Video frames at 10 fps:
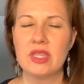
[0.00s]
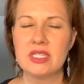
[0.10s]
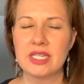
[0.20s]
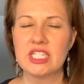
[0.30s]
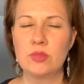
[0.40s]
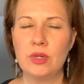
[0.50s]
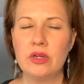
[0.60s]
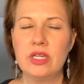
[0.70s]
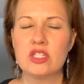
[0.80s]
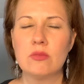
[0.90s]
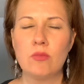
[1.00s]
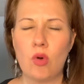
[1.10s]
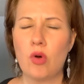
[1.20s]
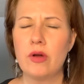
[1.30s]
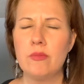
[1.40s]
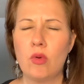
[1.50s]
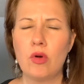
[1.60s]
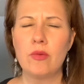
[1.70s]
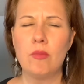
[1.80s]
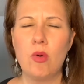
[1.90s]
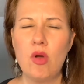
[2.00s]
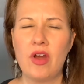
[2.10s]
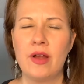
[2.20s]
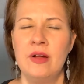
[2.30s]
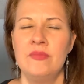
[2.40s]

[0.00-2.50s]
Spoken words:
this experience more and more and more.